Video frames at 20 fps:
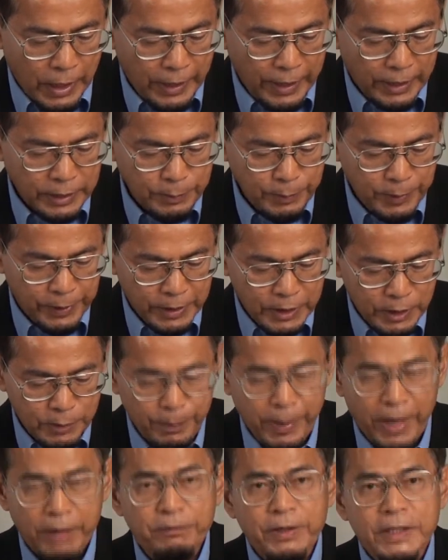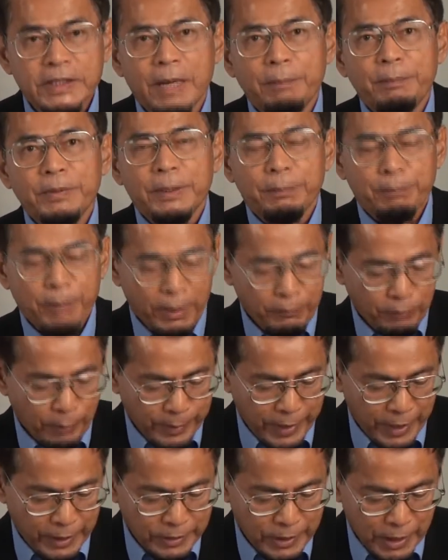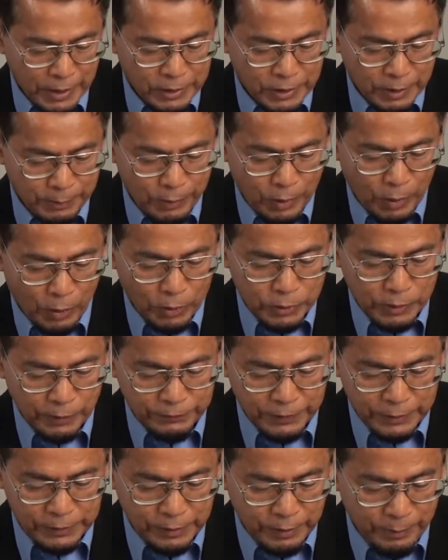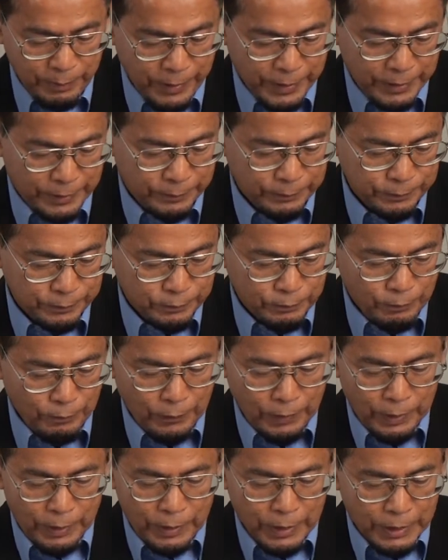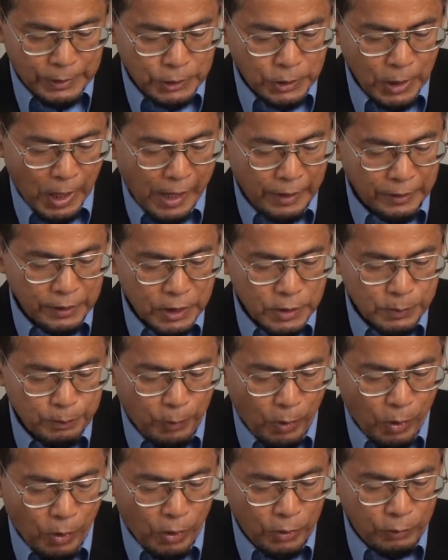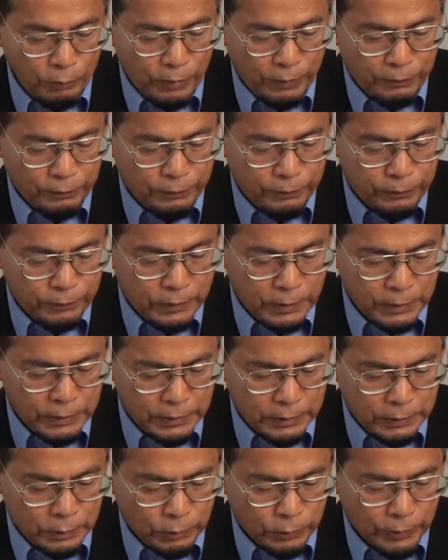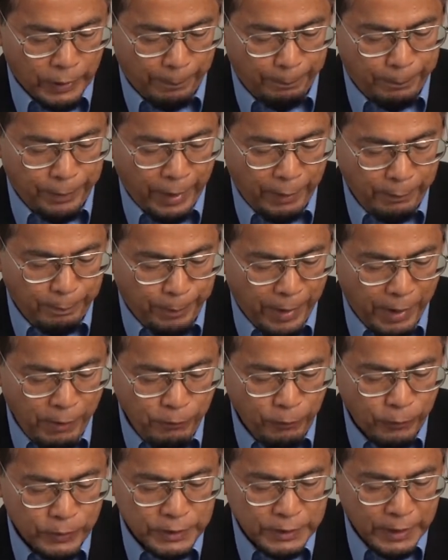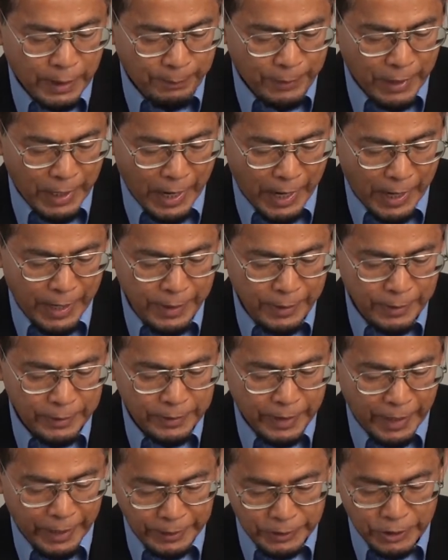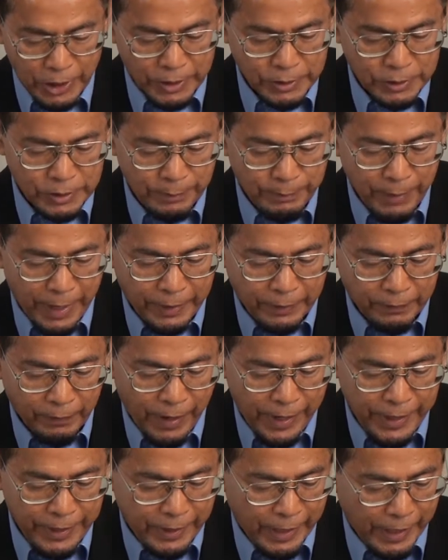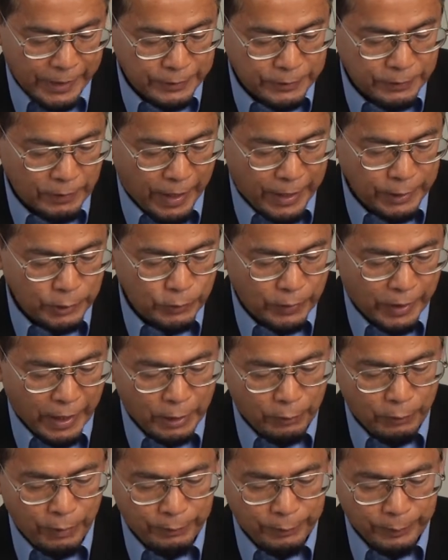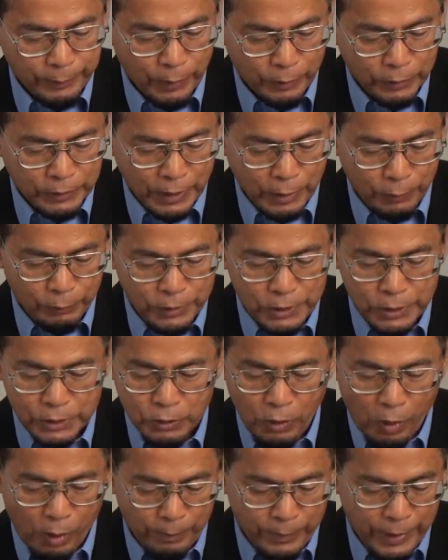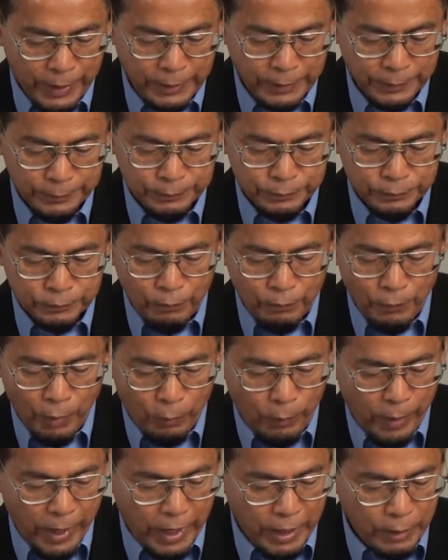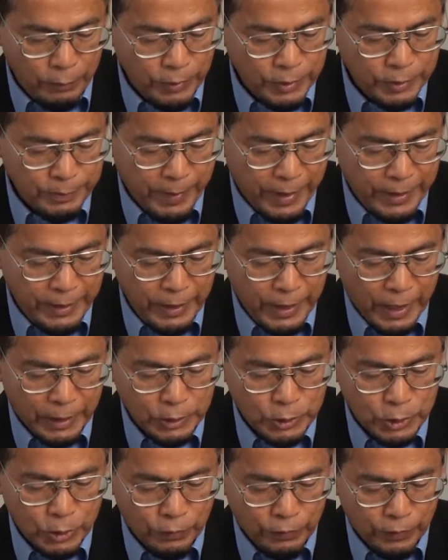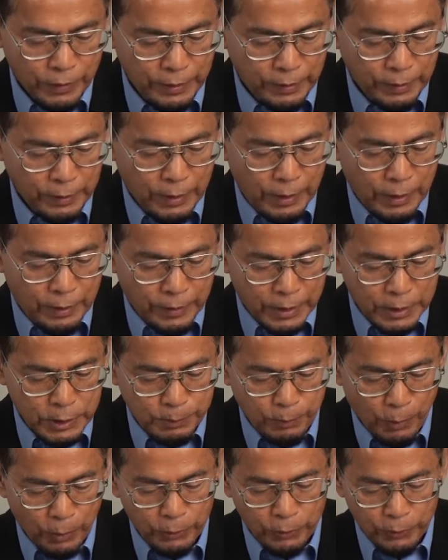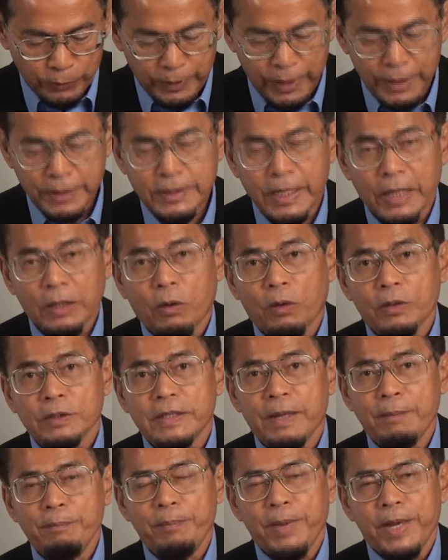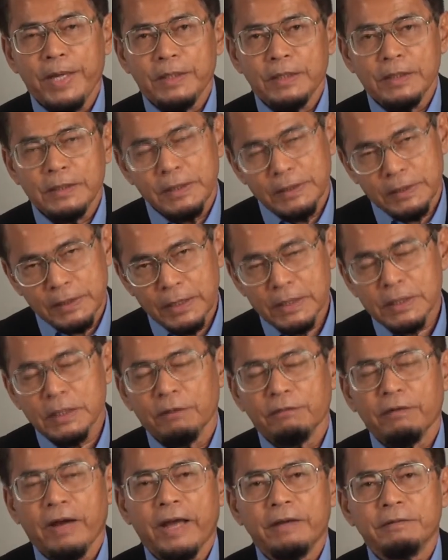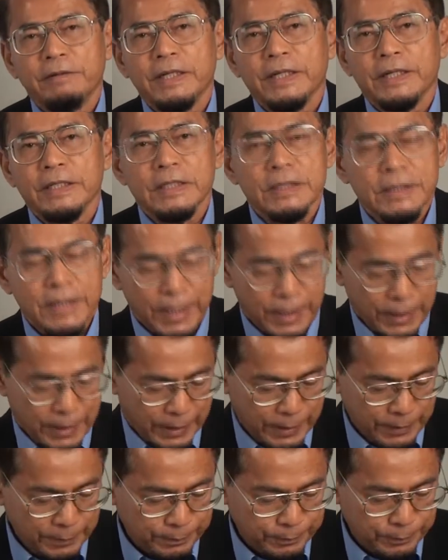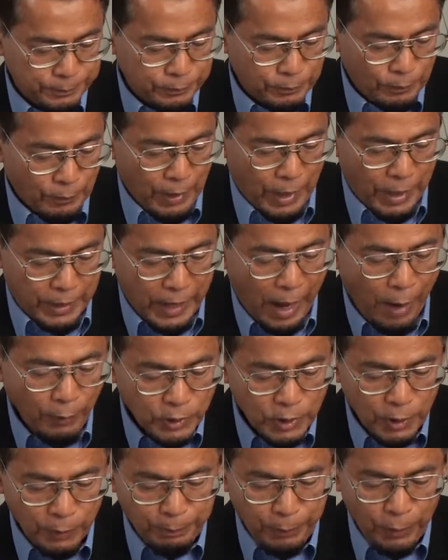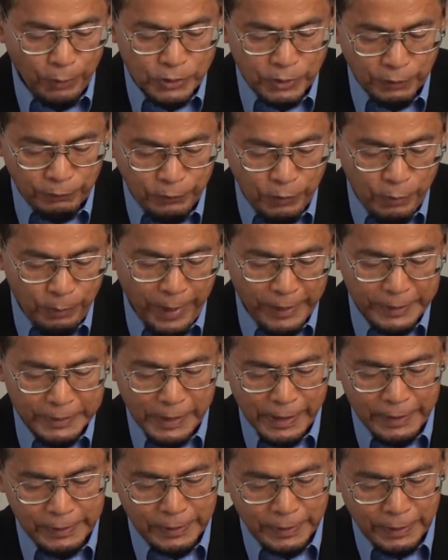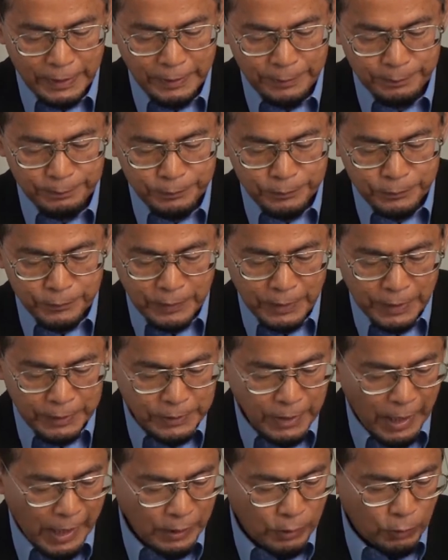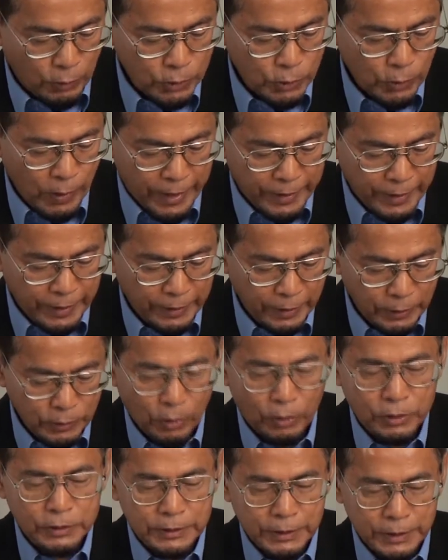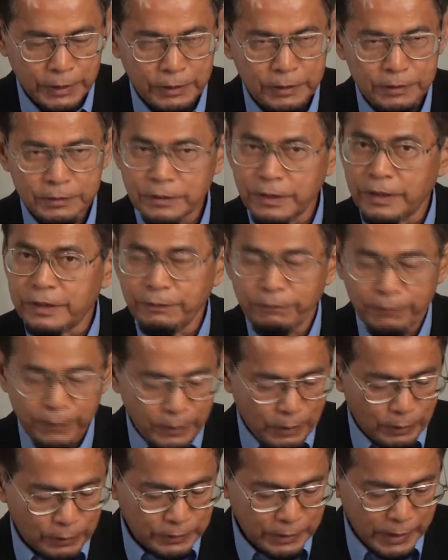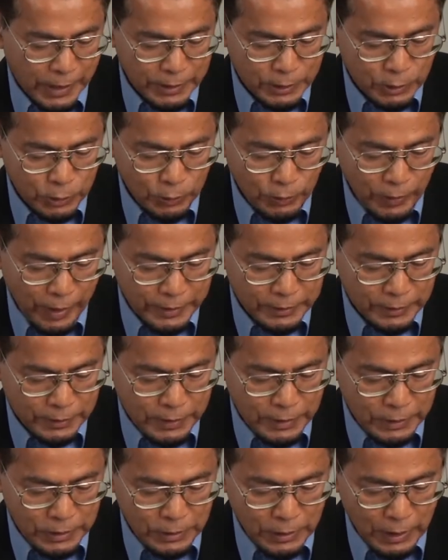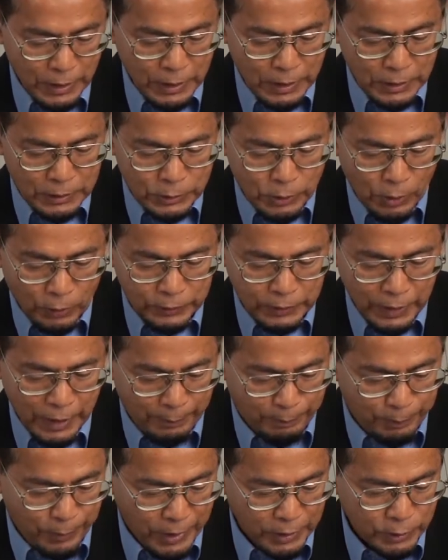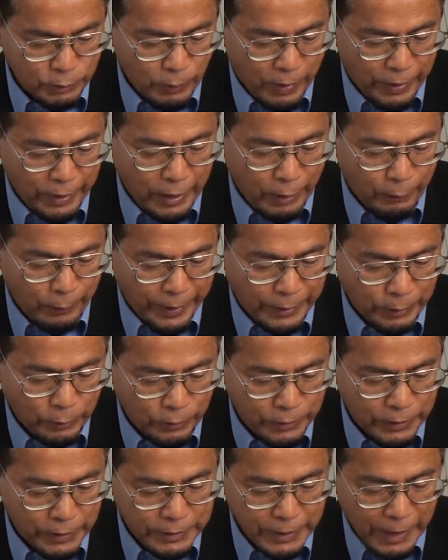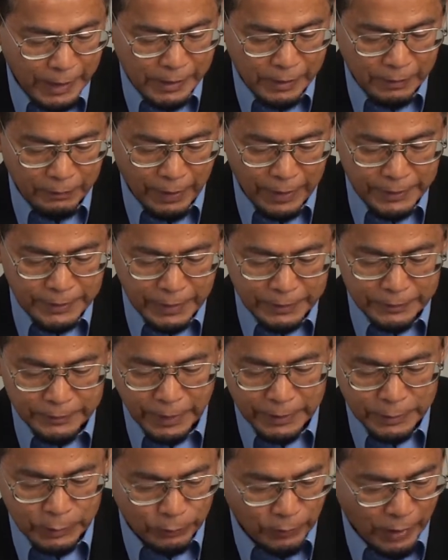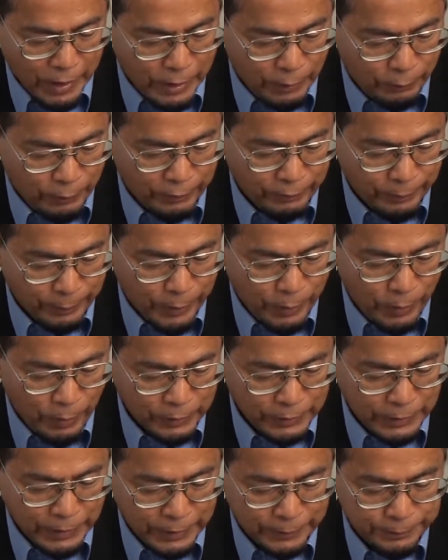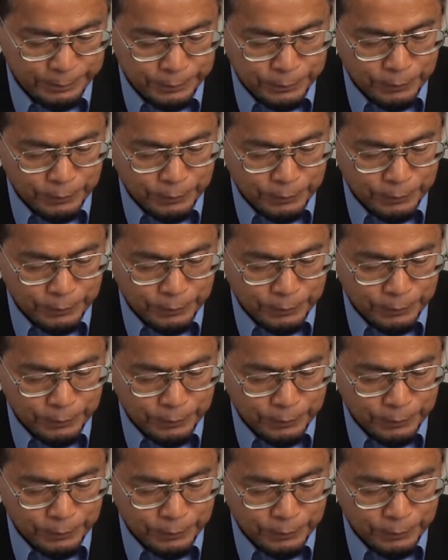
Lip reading: experiences pain, for example, the pain from the injection because of the treatment. The child responds to the painful stimuli, the injection, by crying and trying to get away from the doctor, which is common way in which many young children respond to things that cause them pain. This is a survival instinct. Now suppose a few months later, the child goes to another doctor, a different doctor. As soon as this doctor appears wearing a white coat, the child cries and tries to run away from the doctor.